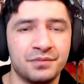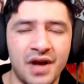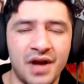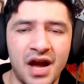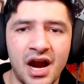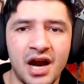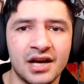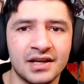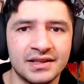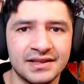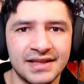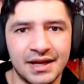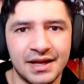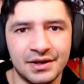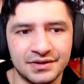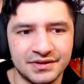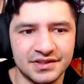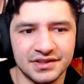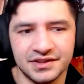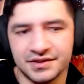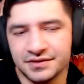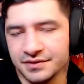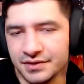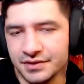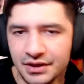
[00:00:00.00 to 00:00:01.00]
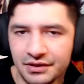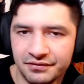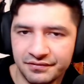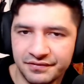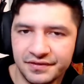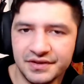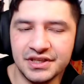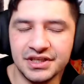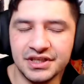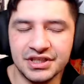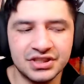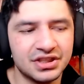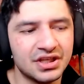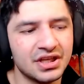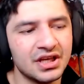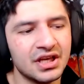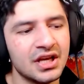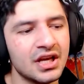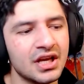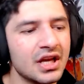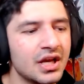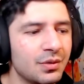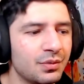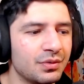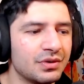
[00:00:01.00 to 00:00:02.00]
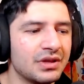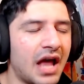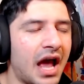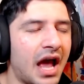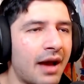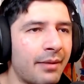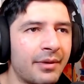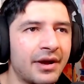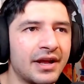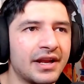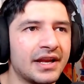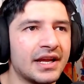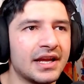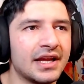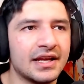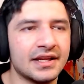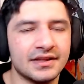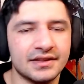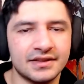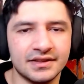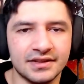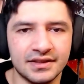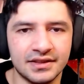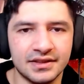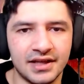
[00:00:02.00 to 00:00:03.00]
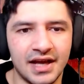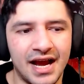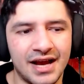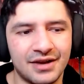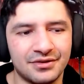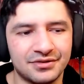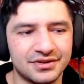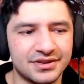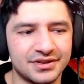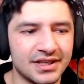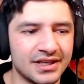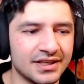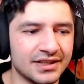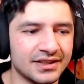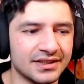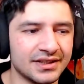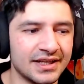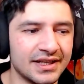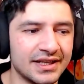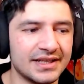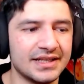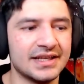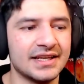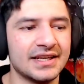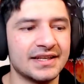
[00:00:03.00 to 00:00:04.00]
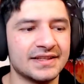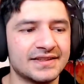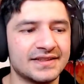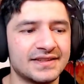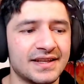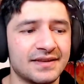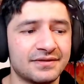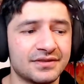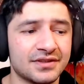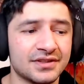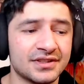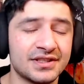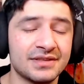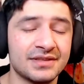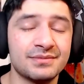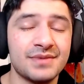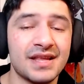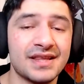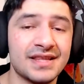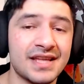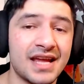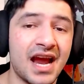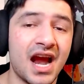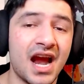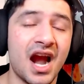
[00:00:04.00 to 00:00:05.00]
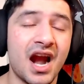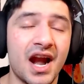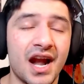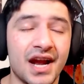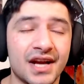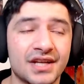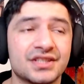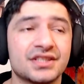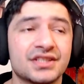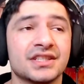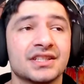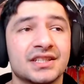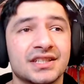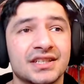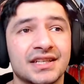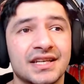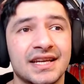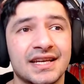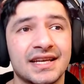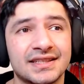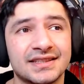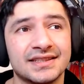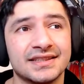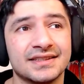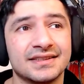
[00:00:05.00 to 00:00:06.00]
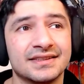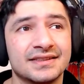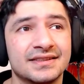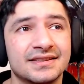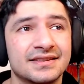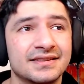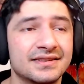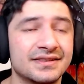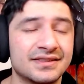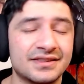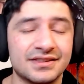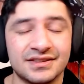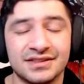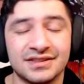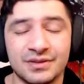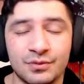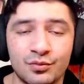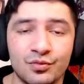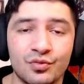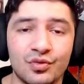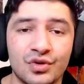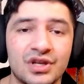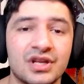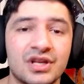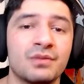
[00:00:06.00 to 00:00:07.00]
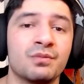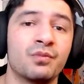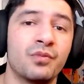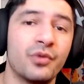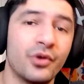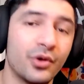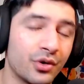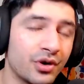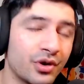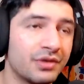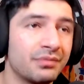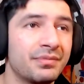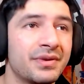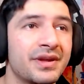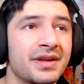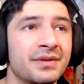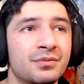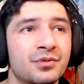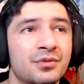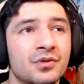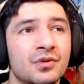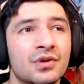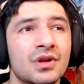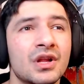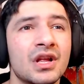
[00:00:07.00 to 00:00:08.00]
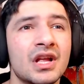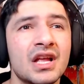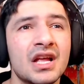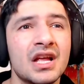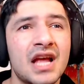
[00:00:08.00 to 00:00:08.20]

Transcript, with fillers: arc that just, you know, finished with Amane and the house tenant lady and stuff, so it seems like they are actually connected to somewhat important people.